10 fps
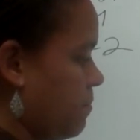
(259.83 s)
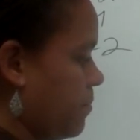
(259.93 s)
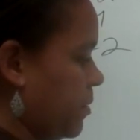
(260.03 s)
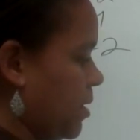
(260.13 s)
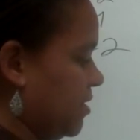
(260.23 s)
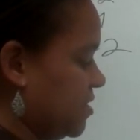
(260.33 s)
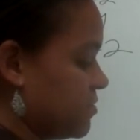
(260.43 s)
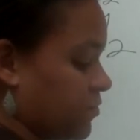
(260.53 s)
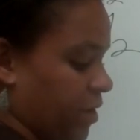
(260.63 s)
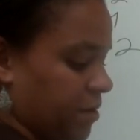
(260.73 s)
plus
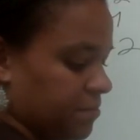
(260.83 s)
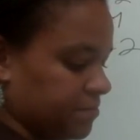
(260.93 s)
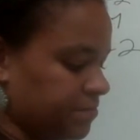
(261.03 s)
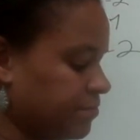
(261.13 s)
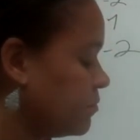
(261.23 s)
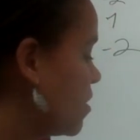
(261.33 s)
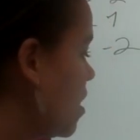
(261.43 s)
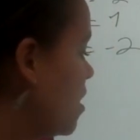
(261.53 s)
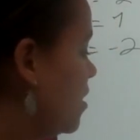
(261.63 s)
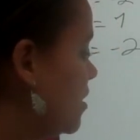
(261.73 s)
3.
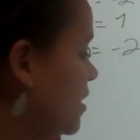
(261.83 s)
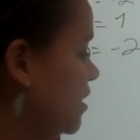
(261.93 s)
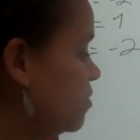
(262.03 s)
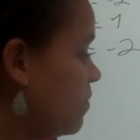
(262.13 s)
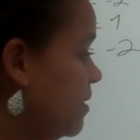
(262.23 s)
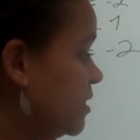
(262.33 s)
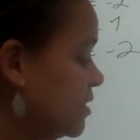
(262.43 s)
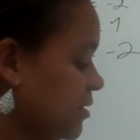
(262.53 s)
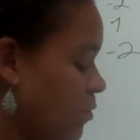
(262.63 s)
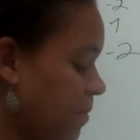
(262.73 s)
This would be
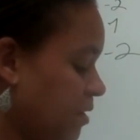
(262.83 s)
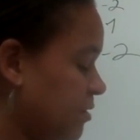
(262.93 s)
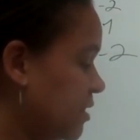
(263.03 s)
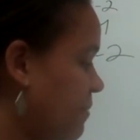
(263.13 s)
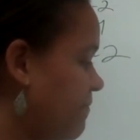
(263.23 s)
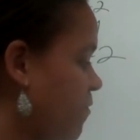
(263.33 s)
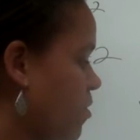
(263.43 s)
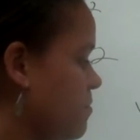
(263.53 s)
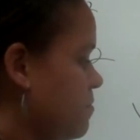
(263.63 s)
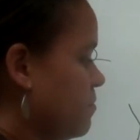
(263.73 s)
slope-intercept form.